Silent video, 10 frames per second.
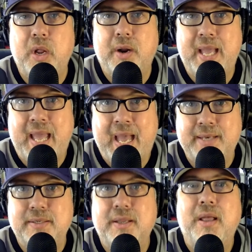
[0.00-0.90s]
We are
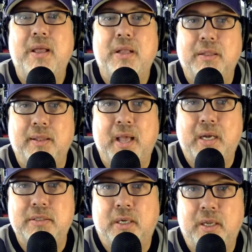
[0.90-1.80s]
at
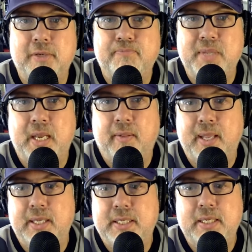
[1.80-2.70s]
Locked On
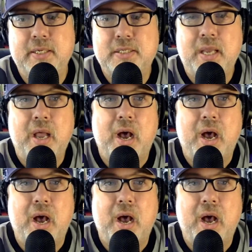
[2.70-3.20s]
LA Kings.